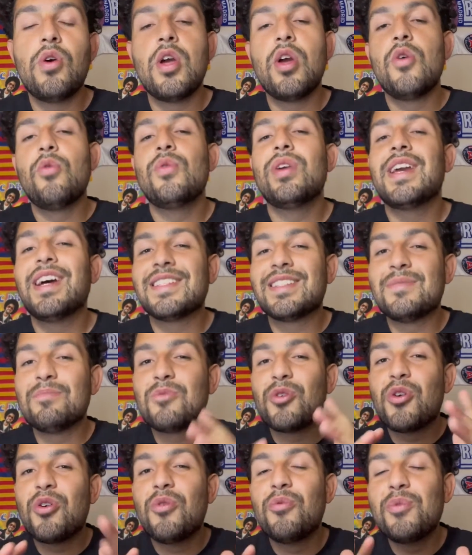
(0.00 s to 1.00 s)
We got
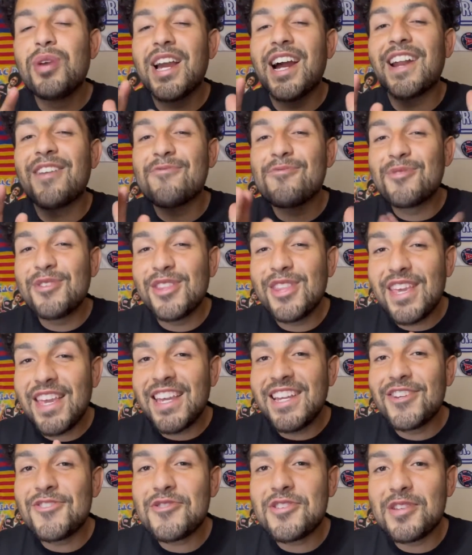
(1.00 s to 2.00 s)
a really
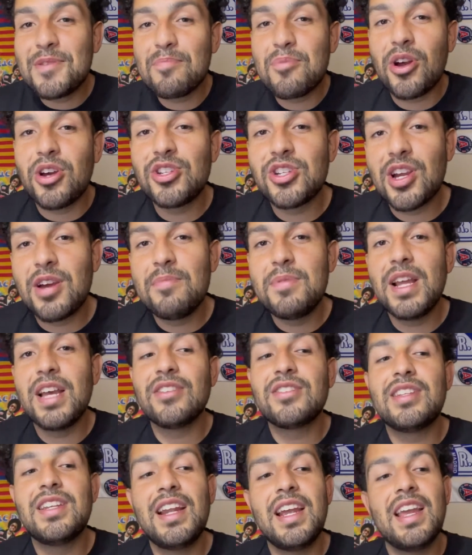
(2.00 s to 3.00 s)
interesting project coming out
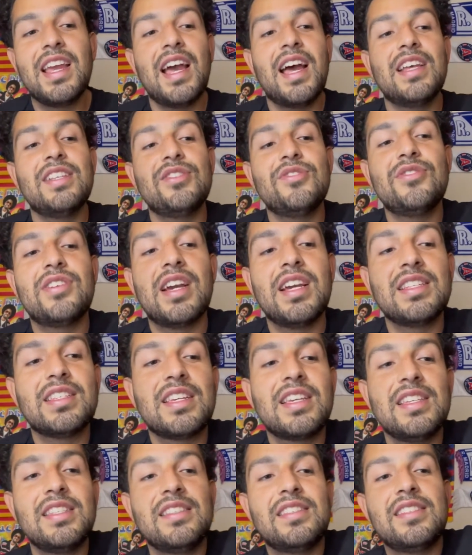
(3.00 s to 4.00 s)
today. As you guys
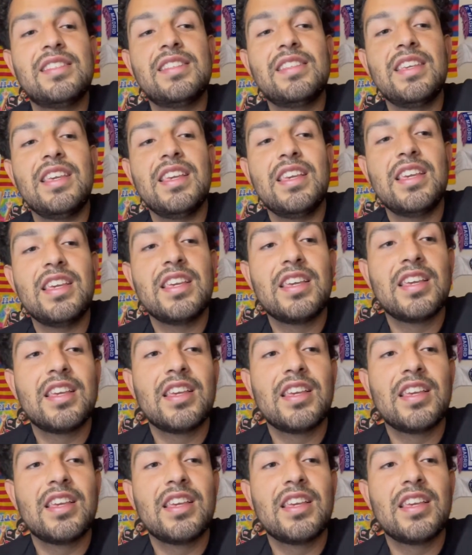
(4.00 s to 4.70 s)
can see,